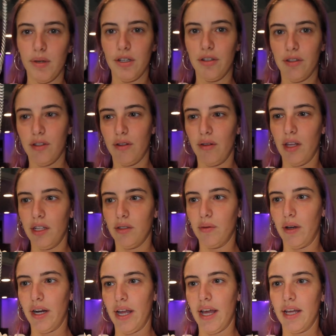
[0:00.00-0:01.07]
gonna just do this
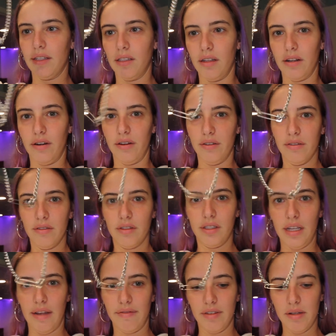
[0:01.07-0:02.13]
one. It has a little
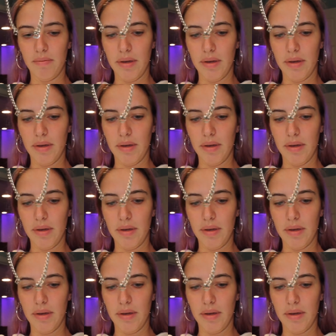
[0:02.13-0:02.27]
safety